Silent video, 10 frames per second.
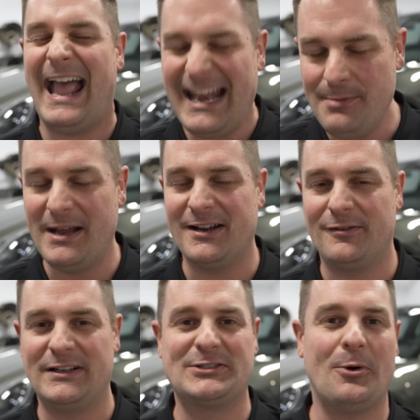Any minute
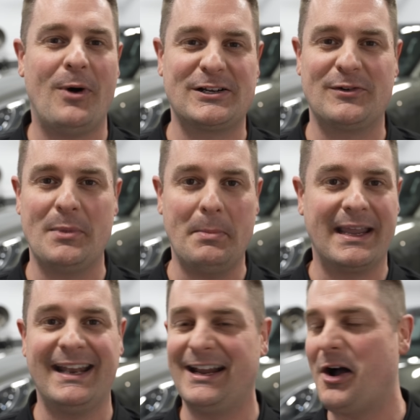of it, so watch from the
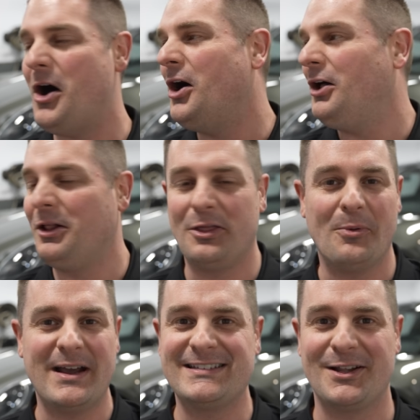beginning all the
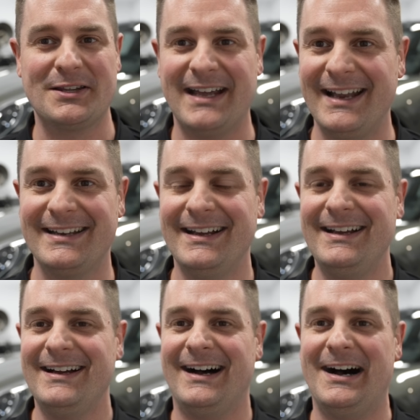way till the end.
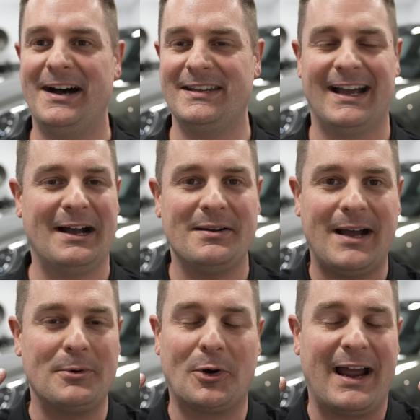Yeah,
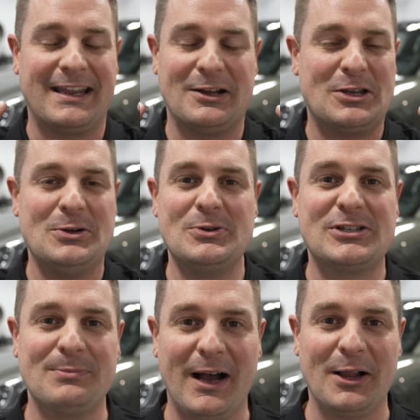I'm cracking a huge
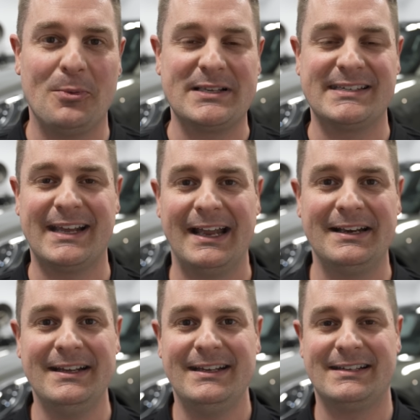smile once
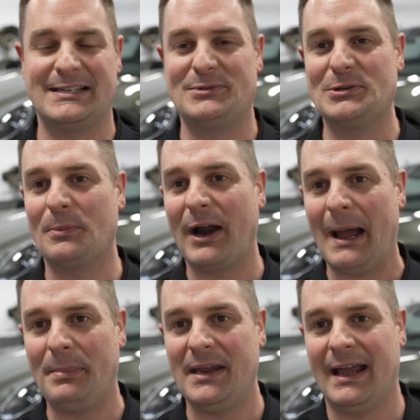again because I'm super
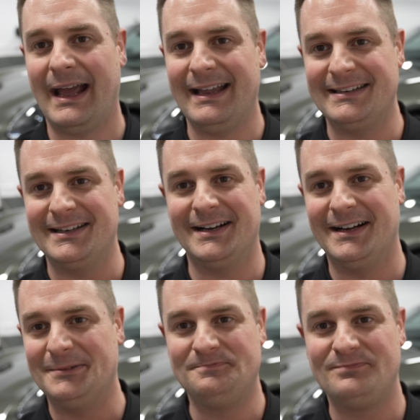happy, and
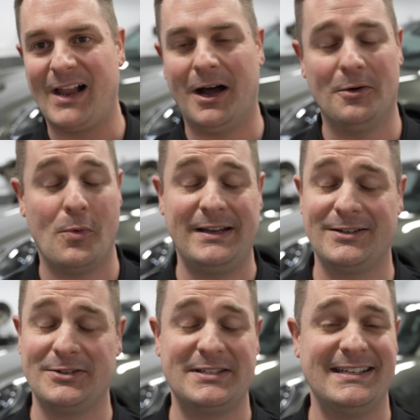wait
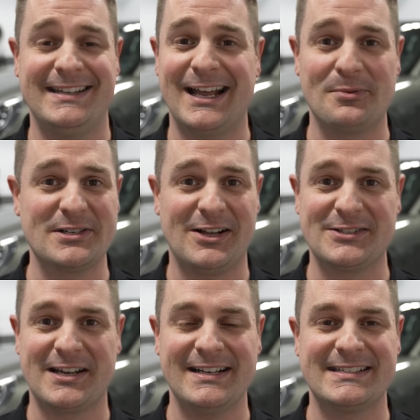till you see the end
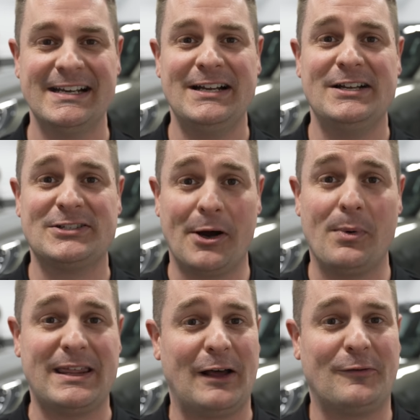results, guys. So
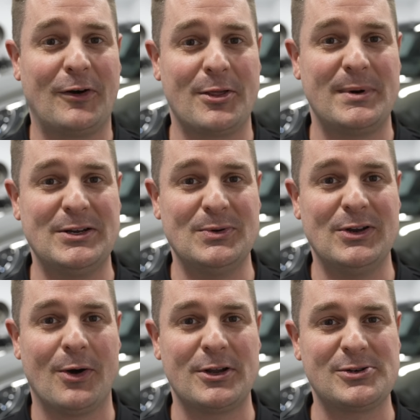without further ado, you
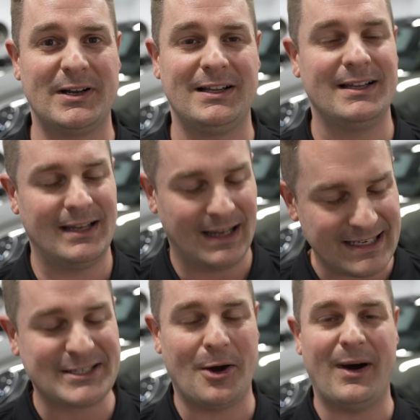know the drill.
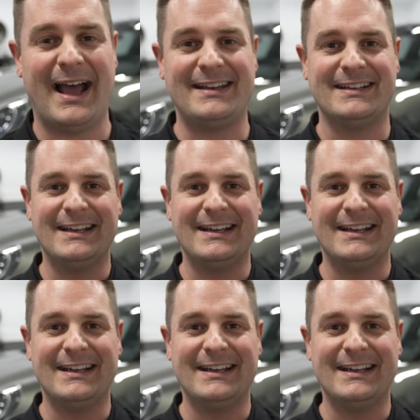Let's go ahead